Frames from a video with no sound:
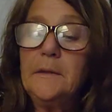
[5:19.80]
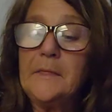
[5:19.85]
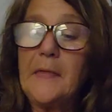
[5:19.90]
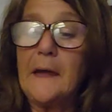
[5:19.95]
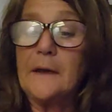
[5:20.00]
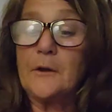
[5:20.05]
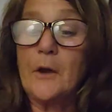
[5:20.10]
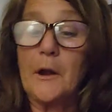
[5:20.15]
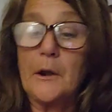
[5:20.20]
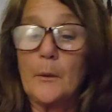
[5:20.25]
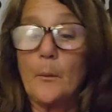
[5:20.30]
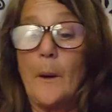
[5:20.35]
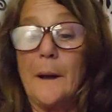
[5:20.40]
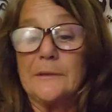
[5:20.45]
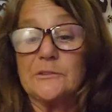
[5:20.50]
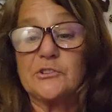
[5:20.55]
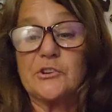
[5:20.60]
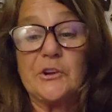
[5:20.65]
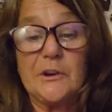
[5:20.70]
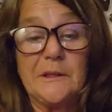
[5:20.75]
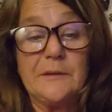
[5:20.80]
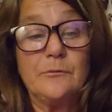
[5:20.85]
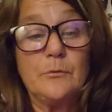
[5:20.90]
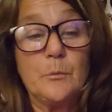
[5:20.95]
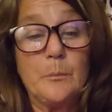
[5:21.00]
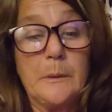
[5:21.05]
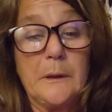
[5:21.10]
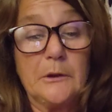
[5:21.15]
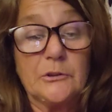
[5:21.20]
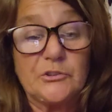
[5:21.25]
that Knight of Wands could
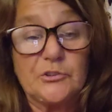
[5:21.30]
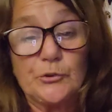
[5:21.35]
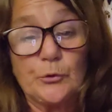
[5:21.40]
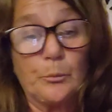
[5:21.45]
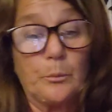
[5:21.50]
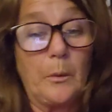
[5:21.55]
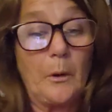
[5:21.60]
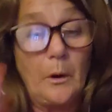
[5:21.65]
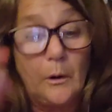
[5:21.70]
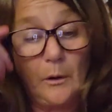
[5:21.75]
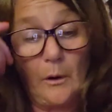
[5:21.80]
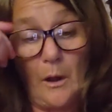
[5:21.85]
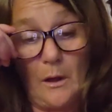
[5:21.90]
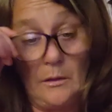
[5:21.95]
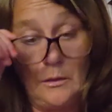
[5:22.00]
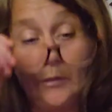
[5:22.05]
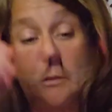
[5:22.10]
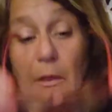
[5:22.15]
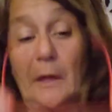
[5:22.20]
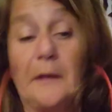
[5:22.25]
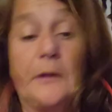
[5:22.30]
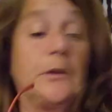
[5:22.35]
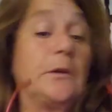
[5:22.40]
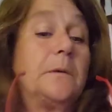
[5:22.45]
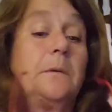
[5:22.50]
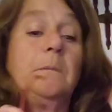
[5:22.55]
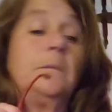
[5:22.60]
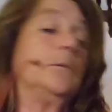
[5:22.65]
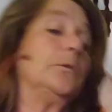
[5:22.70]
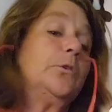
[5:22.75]
even be a super, or a, like
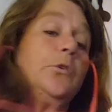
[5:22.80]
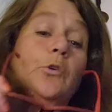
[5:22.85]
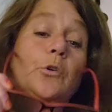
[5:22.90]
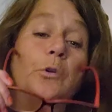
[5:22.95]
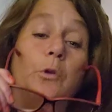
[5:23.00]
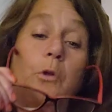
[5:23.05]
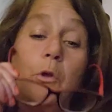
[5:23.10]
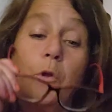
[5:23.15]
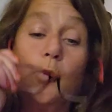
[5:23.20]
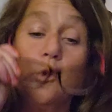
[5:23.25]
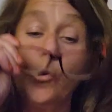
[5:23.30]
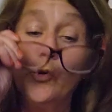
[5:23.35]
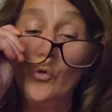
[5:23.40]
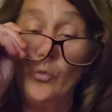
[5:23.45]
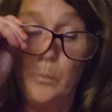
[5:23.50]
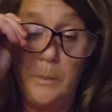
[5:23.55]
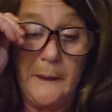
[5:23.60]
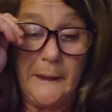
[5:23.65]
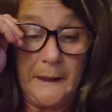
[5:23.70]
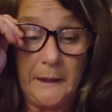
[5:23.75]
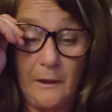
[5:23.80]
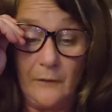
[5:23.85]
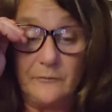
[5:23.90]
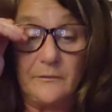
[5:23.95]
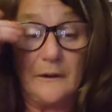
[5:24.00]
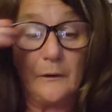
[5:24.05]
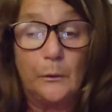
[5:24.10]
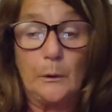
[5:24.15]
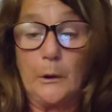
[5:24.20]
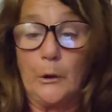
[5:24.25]
you being a
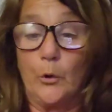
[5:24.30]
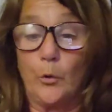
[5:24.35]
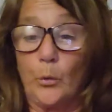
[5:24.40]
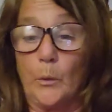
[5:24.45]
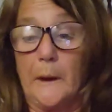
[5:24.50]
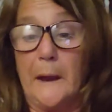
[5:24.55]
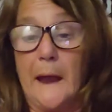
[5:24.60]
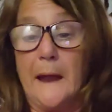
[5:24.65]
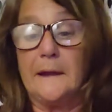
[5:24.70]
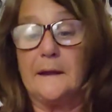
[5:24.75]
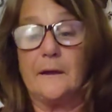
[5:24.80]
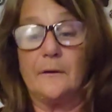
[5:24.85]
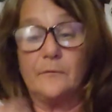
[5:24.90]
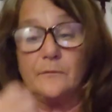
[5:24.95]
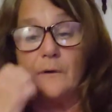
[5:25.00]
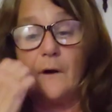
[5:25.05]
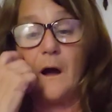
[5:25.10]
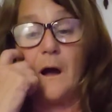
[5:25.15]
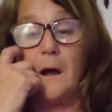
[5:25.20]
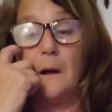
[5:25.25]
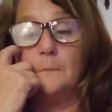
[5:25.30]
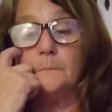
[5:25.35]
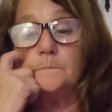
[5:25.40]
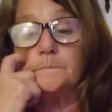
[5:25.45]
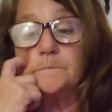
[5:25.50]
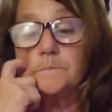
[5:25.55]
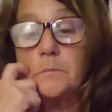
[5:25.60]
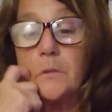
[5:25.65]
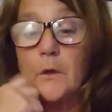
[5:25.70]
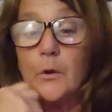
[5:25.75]
very creative uh,
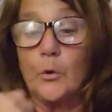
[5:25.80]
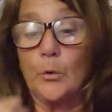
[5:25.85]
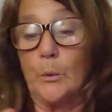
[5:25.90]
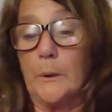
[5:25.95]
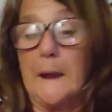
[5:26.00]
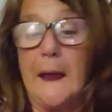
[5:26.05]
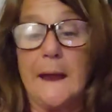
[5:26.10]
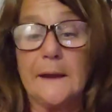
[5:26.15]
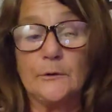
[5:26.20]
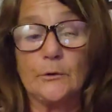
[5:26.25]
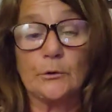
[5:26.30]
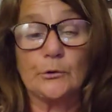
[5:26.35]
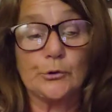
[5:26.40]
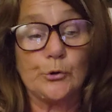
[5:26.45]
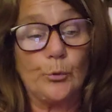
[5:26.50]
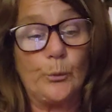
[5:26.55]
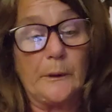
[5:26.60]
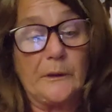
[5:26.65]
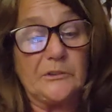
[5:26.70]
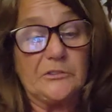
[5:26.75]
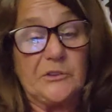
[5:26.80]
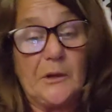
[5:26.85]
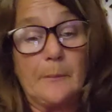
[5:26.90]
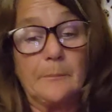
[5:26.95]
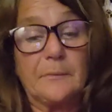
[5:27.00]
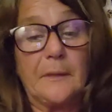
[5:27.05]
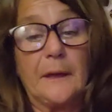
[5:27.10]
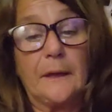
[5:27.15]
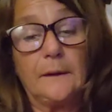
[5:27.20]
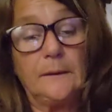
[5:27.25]
creator doing
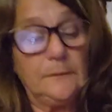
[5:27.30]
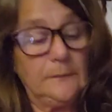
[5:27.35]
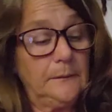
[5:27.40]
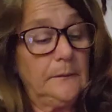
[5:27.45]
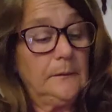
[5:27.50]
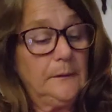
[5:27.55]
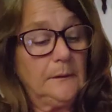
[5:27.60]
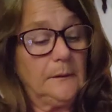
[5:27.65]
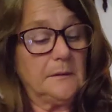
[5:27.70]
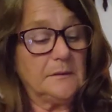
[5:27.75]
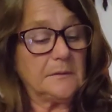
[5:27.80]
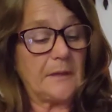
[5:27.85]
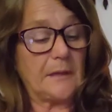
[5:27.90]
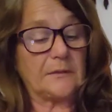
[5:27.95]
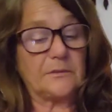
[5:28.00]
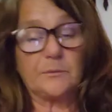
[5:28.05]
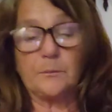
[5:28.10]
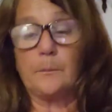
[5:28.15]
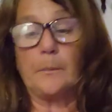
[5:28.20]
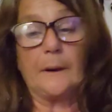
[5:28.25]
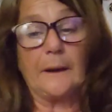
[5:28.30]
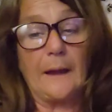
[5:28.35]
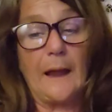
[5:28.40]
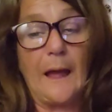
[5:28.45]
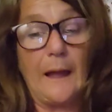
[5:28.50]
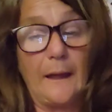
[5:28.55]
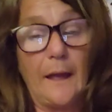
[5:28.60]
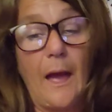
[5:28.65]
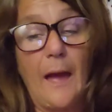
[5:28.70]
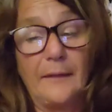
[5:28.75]
something. That, but
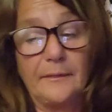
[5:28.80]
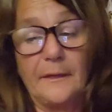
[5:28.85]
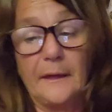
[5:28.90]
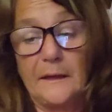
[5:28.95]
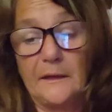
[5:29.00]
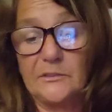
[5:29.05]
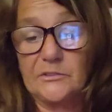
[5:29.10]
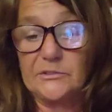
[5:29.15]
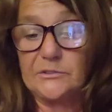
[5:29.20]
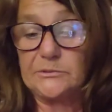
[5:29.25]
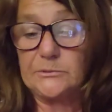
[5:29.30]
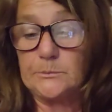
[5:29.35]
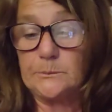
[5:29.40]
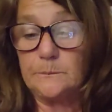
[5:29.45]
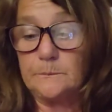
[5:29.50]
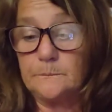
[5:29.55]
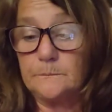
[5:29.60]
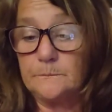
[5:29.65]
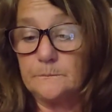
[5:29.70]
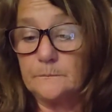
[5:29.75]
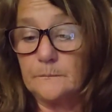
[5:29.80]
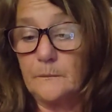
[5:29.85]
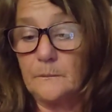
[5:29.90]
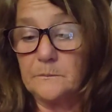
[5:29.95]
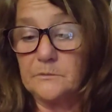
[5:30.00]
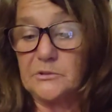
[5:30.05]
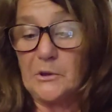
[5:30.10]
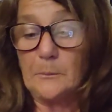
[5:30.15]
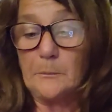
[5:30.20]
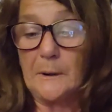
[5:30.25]
I, I think it's
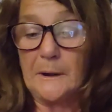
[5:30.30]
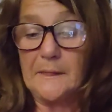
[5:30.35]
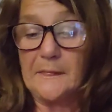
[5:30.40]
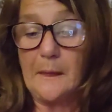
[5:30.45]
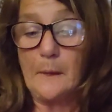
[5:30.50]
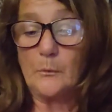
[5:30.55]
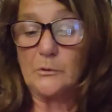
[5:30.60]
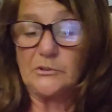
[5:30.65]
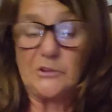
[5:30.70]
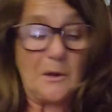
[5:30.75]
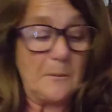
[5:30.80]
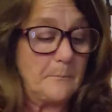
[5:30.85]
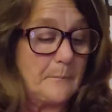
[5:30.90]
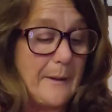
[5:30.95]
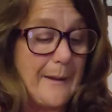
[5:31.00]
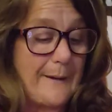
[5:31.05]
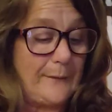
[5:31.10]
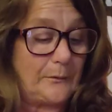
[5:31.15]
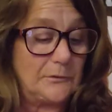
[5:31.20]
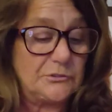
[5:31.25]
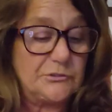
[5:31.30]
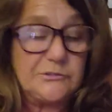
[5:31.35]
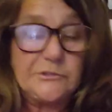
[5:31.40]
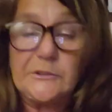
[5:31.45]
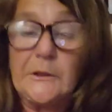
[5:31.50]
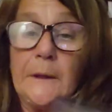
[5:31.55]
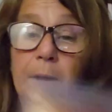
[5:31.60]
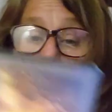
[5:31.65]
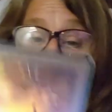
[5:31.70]
somebody that was unbalanced.